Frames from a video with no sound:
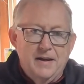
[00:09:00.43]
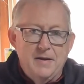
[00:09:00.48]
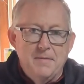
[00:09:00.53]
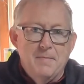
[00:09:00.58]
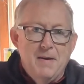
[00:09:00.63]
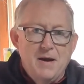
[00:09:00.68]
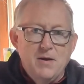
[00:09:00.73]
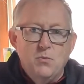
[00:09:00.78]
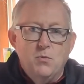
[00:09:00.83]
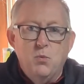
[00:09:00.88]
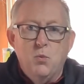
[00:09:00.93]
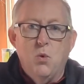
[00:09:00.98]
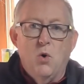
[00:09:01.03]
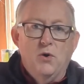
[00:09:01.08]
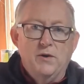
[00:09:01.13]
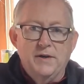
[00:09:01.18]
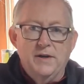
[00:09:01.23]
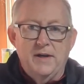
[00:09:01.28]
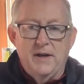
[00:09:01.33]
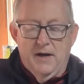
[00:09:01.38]
you may
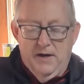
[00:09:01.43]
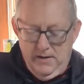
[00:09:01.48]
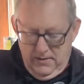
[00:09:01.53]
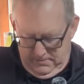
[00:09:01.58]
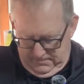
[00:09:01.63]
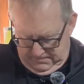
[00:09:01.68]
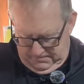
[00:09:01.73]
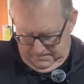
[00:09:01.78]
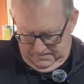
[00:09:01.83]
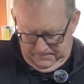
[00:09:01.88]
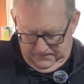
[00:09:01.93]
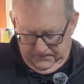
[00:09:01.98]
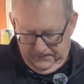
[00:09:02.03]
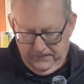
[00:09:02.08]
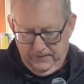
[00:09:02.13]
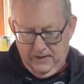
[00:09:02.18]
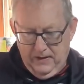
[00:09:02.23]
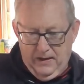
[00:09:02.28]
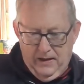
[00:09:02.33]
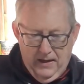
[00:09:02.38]
wonder
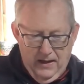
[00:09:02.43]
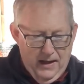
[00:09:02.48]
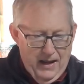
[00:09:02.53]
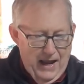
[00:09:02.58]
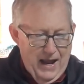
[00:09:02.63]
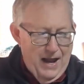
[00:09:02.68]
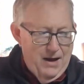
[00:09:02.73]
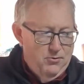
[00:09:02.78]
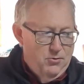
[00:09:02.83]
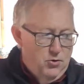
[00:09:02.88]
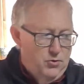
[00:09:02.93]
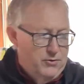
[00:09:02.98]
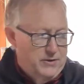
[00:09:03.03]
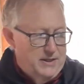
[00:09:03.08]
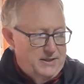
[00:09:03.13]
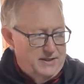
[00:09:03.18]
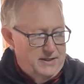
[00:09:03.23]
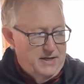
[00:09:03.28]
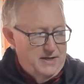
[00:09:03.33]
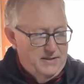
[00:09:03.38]
how
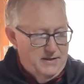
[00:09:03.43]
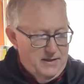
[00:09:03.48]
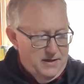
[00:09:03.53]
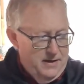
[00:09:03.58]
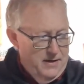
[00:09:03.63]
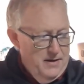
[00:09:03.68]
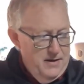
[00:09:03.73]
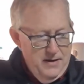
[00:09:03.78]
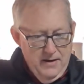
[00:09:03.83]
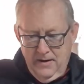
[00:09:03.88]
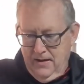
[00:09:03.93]
long this is.